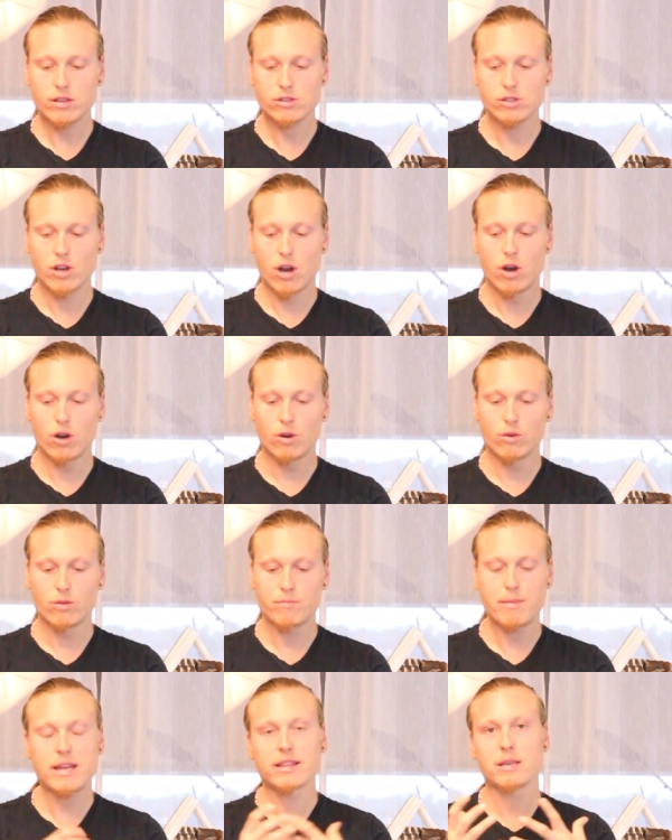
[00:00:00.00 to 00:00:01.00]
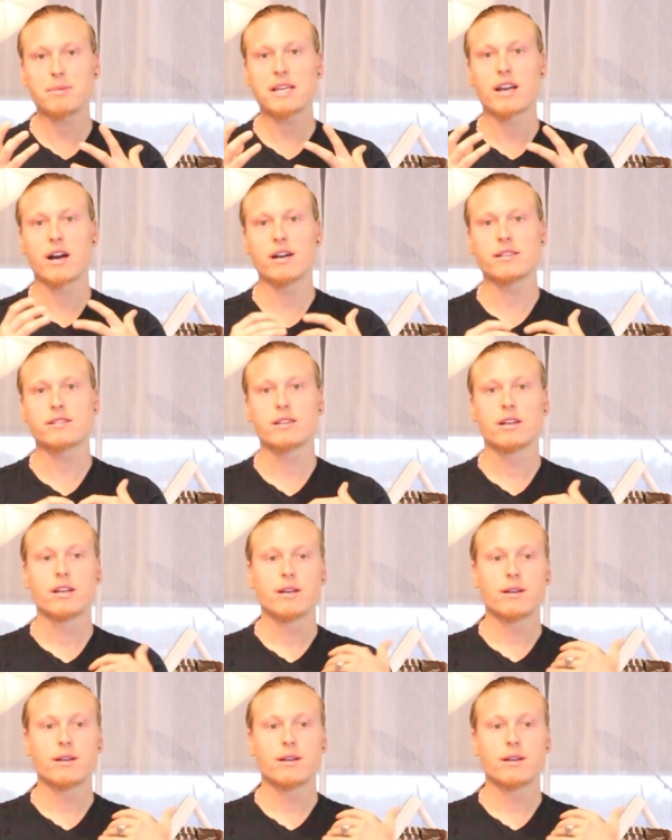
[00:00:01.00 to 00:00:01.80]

So mainly because